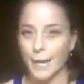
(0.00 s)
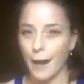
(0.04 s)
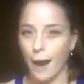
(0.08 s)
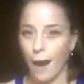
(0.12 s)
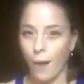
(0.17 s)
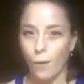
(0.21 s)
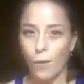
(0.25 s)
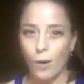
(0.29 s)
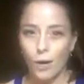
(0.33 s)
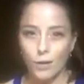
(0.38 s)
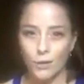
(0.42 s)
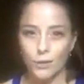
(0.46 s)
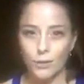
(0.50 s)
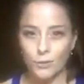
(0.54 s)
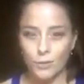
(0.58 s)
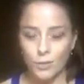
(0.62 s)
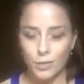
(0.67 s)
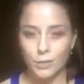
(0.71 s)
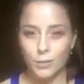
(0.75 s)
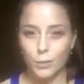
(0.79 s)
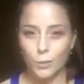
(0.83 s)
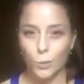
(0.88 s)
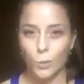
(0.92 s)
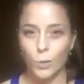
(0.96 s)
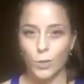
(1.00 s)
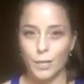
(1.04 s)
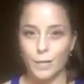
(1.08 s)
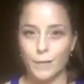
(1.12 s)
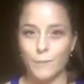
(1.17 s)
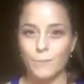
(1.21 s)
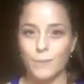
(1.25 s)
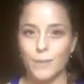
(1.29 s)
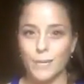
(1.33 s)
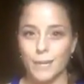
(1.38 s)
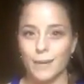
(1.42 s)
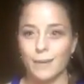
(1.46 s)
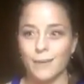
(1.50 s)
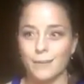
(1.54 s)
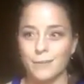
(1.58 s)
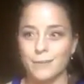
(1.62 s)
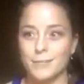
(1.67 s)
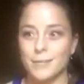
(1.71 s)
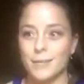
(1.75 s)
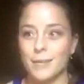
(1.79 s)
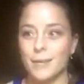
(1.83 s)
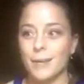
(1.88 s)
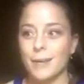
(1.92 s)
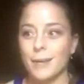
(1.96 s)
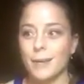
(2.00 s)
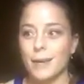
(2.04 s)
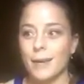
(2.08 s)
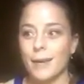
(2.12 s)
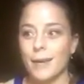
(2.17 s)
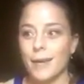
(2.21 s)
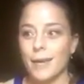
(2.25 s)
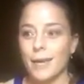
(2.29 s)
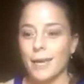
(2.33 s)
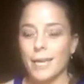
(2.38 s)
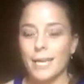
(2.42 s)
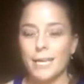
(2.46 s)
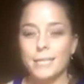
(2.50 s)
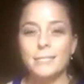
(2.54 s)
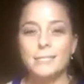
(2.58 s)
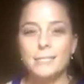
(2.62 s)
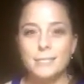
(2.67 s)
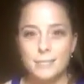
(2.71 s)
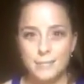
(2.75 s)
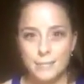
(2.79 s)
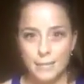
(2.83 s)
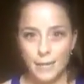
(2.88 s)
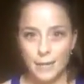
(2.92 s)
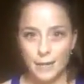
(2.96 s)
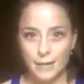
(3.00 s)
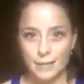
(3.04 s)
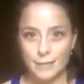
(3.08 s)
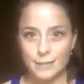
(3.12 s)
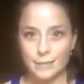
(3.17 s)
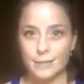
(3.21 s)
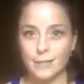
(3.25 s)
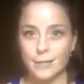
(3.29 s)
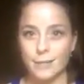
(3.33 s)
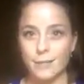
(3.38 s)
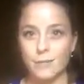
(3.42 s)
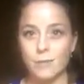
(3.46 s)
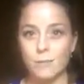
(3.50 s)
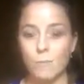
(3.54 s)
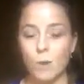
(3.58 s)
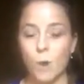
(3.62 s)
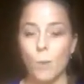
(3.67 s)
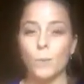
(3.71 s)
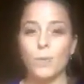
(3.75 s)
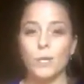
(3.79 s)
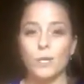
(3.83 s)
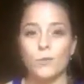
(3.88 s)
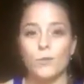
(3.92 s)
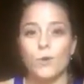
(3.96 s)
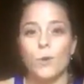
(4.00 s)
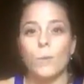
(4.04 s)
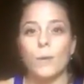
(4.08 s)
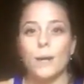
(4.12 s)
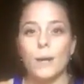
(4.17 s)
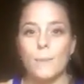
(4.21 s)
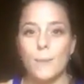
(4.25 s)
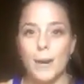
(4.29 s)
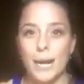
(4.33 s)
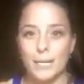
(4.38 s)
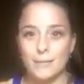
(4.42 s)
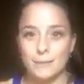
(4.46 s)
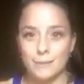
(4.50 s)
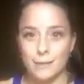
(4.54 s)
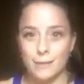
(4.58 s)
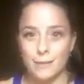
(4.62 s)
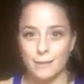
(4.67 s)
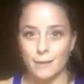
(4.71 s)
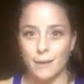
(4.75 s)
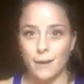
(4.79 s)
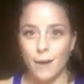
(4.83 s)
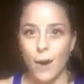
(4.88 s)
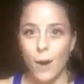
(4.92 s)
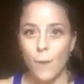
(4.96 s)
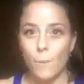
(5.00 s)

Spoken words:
How hard do you think you're working? Because instantaneously in the moment, you know what I'm asking,